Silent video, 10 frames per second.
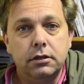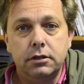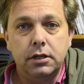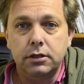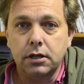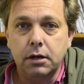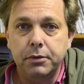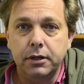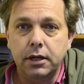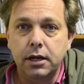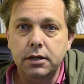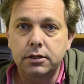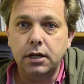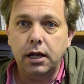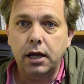since a couple of
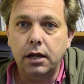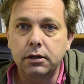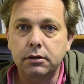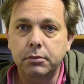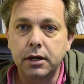days, and